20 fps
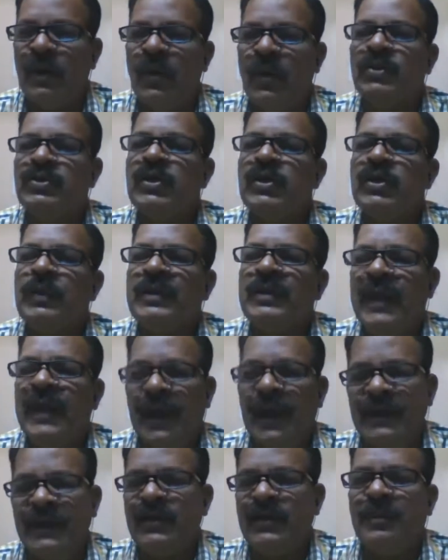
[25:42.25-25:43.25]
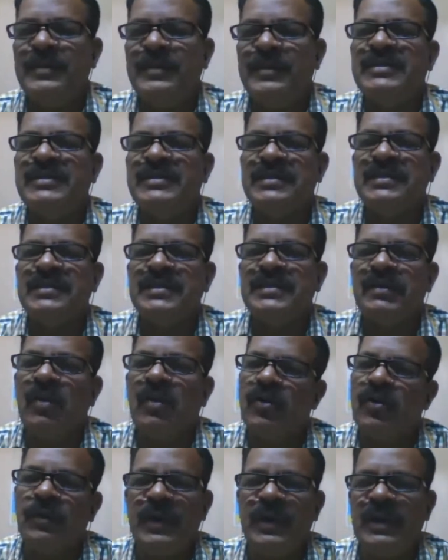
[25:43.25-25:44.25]
suppose their income is increasing,
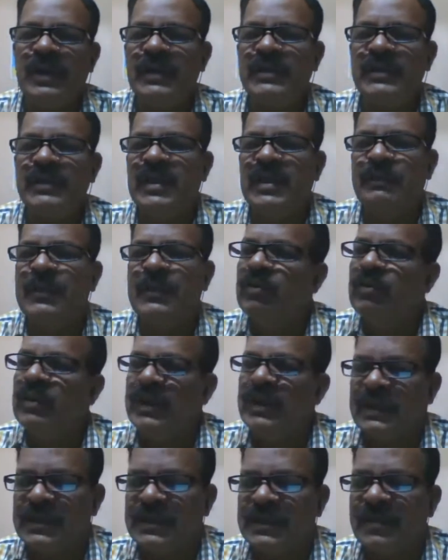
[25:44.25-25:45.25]
automatically GNP will increase.